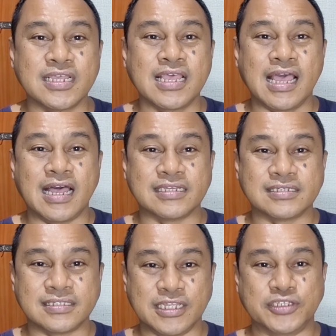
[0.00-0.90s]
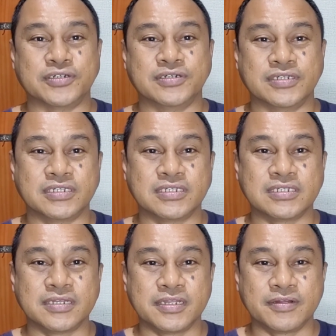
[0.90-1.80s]
as teachers.
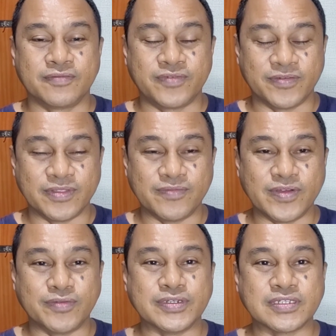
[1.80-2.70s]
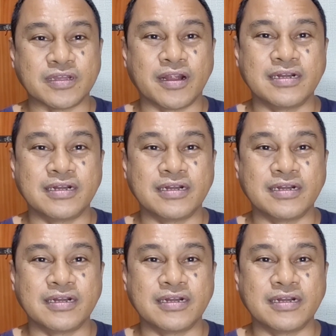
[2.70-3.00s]
From the very start,